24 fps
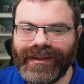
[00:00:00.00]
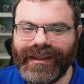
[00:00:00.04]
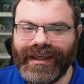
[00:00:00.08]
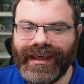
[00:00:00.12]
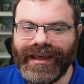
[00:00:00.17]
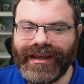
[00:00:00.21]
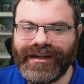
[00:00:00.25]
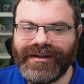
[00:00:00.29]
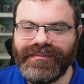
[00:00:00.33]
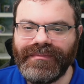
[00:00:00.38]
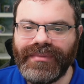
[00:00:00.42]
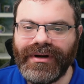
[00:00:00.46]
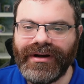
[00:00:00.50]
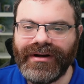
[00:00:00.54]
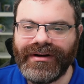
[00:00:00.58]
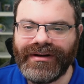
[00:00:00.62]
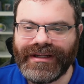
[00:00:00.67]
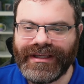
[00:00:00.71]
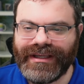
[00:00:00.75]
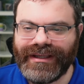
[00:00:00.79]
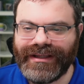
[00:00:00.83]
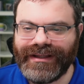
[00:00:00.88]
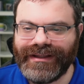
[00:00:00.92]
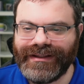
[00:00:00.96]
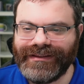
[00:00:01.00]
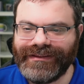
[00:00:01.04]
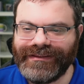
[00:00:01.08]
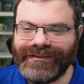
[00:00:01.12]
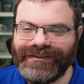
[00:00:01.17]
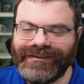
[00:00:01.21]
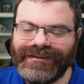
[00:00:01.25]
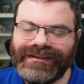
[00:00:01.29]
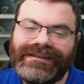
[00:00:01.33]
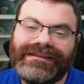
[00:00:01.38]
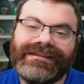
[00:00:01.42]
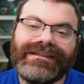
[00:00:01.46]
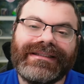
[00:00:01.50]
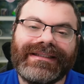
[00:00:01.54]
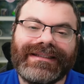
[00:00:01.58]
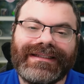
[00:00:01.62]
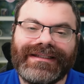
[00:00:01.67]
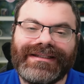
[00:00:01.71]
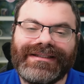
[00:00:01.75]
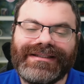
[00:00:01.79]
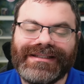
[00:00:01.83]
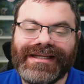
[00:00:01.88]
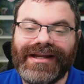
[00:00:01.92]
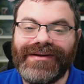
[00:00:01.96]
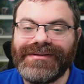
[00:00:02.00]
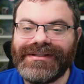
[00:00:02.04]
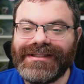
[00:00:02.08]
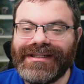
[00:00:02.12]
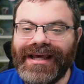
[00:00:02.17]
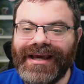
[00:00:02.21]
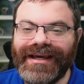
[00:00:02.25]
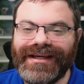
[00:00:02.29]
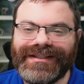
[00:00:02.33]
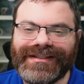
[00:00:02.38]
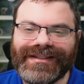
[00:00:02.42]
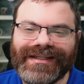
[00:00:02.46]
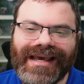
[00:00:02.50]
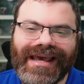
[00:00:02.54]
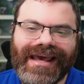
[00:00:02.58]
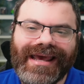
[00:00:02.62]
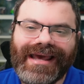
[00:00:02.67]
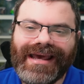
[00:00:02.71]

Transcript: and party. Sounds nice.